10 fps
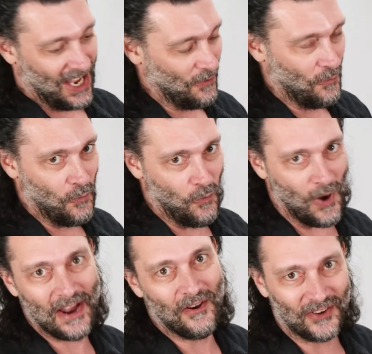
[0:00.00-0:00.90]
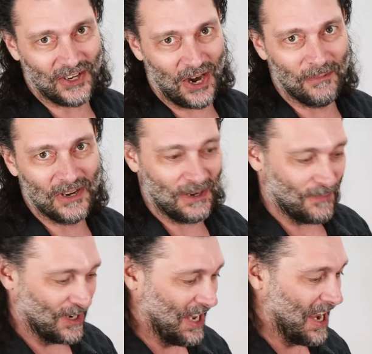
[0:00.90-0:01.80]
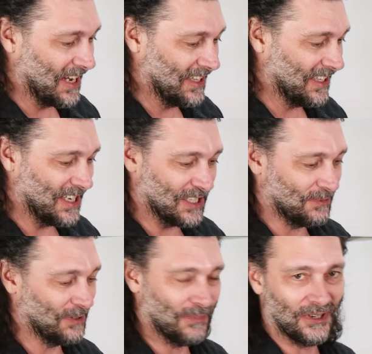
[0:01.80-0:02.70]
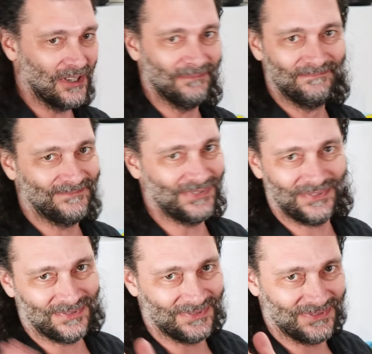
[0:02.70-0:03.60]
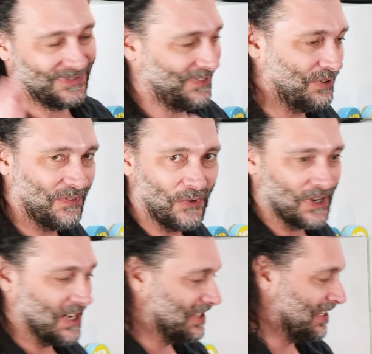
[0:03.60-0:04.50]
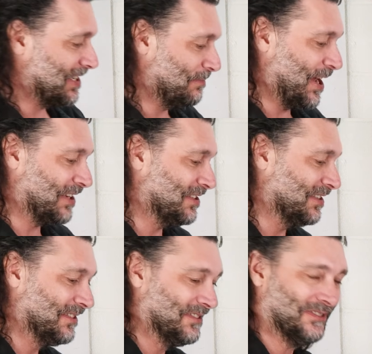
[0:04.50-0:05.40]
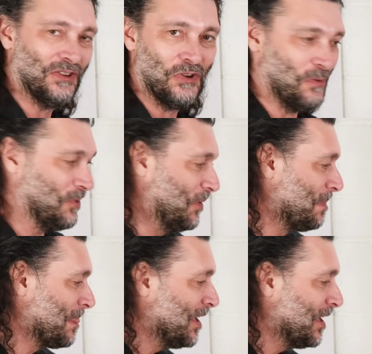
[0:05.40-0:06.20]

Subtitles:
and way overcarbonated my keg, and it takes me about 3 or 4 days to get it back to normal.